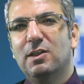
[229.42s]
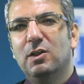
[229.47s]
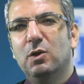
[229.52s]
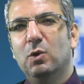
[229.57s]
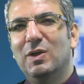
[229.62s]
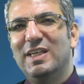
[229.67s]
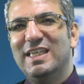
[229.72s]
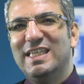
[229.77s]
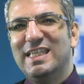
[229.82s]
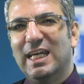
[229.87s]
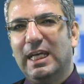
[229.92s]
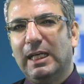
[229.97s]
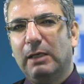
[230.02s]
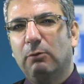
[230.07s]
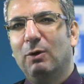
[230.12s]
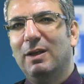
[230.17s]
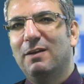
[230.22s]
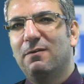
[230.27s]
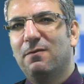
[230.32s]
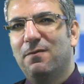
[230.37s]
you
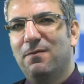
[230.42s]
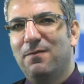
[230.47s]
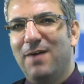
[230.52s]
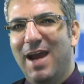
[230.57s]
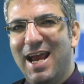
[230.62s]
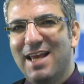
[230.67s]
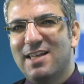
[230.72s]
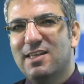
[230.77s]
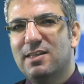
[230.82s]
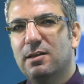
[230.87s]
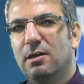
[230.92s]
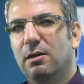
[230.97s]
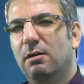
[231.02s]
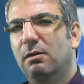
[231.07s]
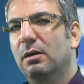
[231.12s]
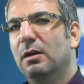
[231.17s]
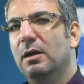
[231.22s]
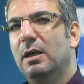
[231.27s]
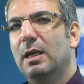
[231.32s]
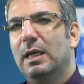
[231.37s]
integrate
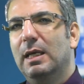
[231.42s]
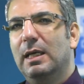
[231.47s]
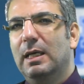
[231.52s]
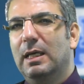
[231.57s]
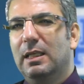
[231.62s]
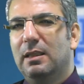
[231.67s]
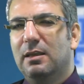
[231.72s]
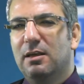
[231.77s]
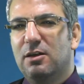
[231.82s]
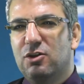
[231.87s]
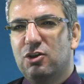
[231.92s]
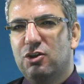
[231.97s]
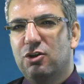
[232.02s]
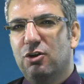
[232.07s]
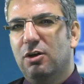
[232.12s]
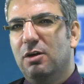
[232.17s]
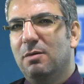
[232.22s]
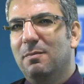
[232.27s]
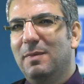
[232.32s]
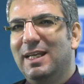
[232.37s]
faster in the
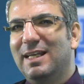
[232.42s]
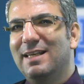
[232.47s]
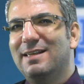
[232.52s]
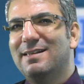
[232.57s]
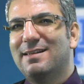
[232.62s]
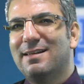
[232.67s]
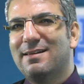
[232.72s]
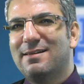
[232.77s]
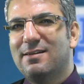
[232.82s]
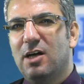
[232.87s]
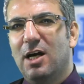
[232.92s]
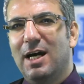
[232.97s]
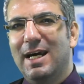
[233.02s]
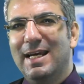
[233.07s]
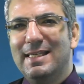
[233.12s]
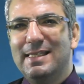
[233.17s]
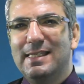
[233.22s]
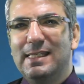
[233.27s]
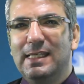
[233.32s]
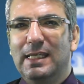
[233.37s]
Germany
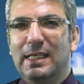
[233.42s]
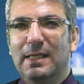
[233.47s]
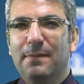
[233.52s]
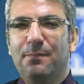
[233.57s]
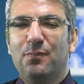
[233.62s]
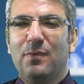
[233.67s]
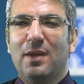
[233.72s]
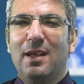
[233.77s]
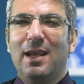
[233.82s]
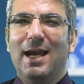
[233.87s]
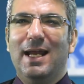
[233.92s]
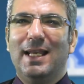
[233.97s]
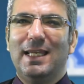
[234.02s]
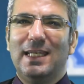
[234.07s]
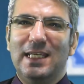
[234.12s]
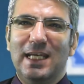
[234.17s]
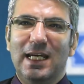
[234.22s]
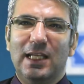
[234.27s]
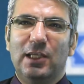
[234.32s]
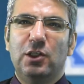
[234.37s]
society
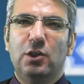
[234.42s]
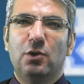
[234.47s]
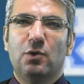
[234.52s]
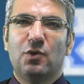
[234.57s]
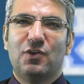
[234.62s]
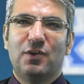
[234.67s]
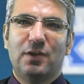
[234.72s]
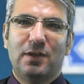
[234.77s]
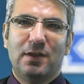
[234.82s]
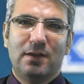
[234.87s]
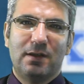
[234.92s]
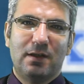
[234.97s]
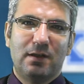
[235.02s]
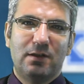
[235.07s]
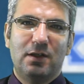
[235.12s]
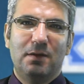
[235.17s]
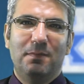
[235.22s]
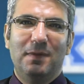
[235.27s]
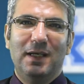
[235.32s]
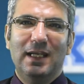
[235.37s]
and get your
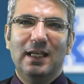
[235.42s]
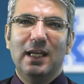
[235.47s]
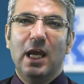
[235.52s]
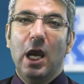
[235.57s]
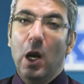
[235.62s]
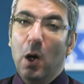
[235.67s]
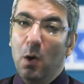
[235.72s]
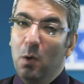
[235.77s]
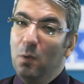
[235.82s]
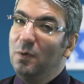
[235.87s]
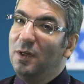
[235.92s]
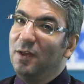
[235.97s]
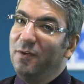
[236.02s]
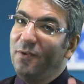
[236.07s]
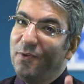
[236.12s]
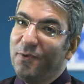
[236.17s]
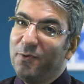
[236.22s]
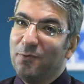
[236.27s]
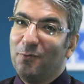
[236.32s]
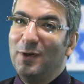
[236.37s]
citizenship in only
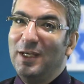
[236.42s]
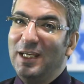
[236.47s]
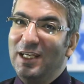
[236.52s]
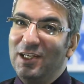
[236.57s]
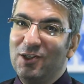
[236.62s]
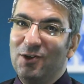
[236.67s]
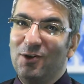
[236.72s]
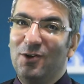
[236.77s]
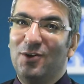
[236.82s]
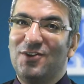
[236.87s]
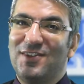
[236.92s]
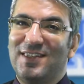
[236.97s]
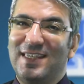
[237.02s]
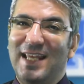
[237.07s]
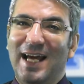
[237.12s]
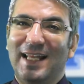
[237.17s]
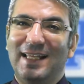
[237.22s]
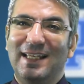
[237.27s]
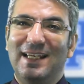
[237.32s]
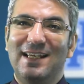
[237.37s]
3 years.
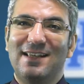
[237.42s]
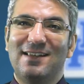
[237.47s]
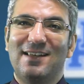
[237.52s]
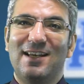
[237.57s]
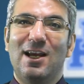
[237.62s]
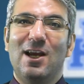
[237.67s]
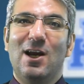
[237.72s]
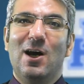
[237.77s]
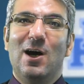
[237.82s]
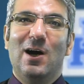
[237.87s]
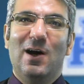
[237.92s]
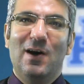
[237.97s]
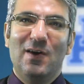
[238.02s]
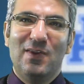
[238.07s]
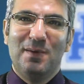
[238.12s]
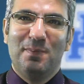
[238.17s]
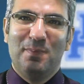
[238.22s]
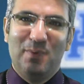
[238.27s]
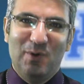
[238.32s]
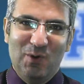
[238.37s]
That is on
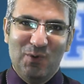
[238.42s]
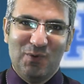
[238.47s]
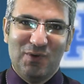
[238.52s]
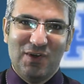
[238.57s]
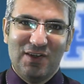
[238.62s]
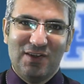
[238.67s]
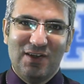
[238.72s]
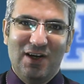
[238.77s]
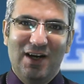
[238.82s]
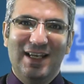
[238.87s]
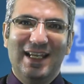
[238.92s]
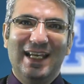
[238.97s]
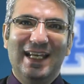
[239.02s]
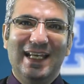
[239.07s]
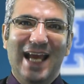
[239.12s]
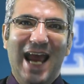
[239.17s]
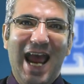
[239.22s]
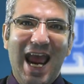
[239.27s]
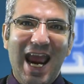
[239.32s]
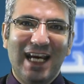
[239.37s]
the process on
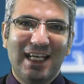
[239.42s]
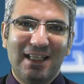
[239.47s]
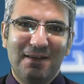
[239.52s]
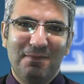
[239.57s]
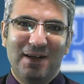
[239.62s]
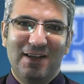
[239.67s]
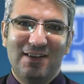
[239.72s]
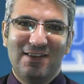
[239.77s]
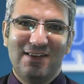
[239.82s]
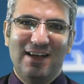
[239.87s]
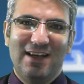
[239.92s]
enactment